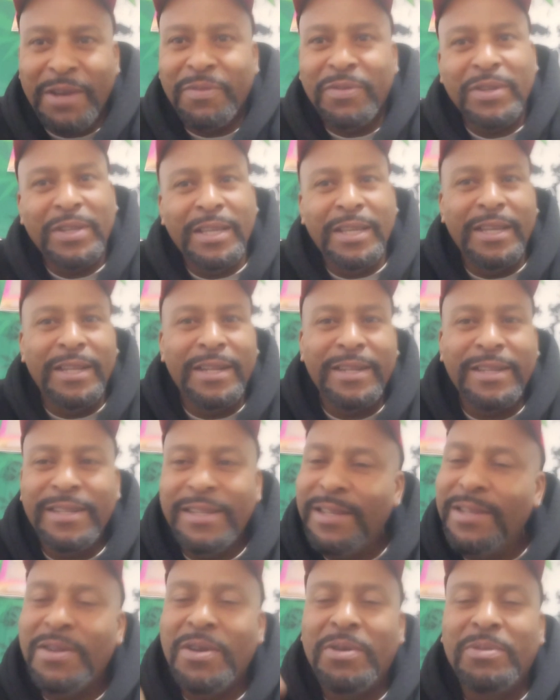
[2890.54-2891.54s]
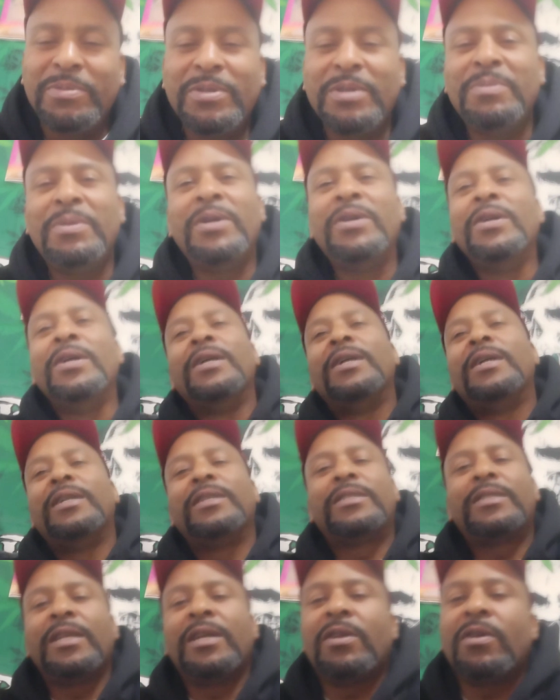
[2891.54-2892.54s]
left again. You know what I'm talking about.
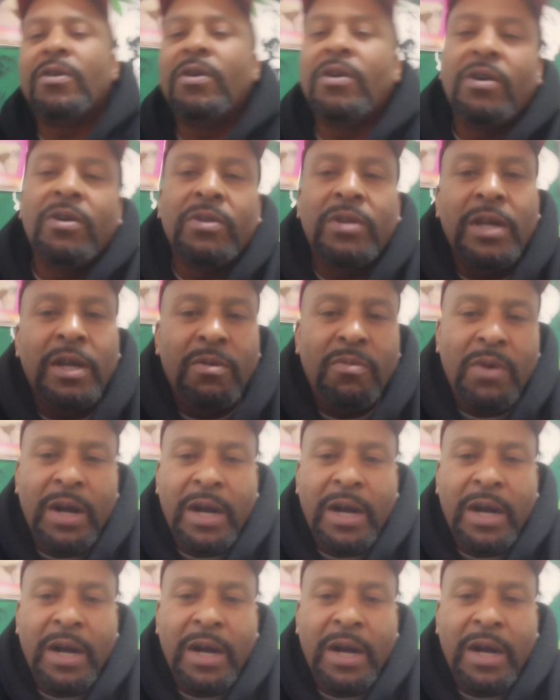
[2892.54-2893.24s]
Instead of all that,